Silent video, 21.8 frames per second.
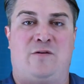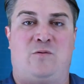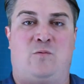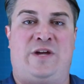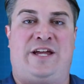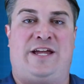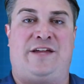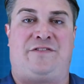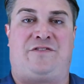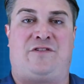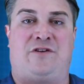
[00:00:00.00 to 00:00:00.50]

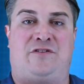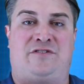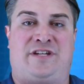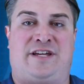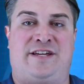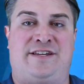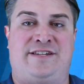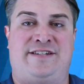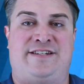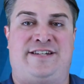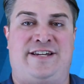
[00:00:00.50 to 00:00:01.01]
We get those
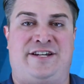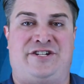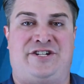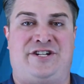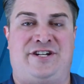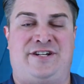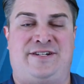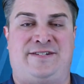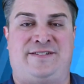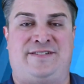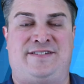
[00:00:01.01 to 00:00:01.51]

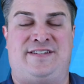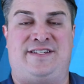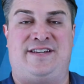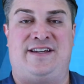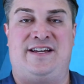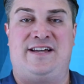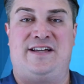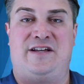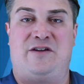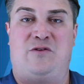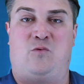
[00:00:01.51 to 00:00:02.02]
conditions,
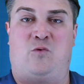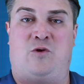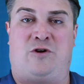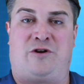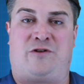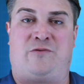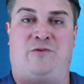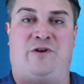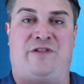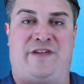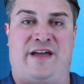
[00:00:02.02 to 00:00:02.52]

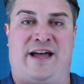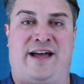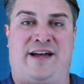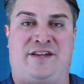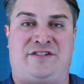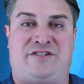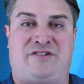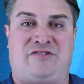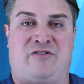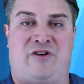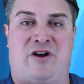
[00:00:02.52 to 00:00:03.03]
work with
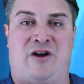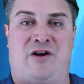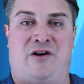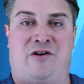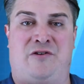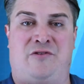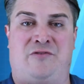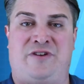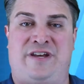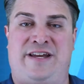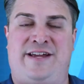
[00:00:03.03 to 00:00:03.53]

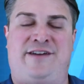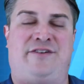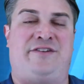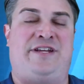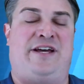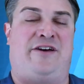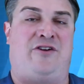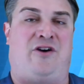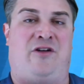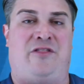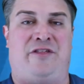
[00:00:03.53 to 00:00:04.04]
escrow, nail
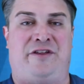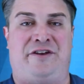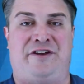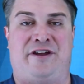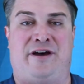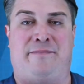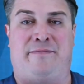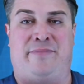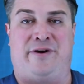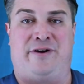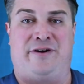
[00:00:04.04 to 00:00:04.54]
down all the
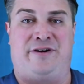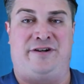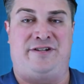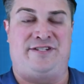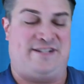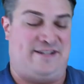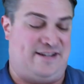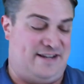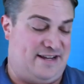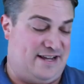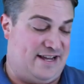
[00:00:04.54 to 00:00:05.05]

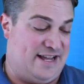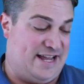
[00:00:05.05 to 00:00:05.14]
numbers,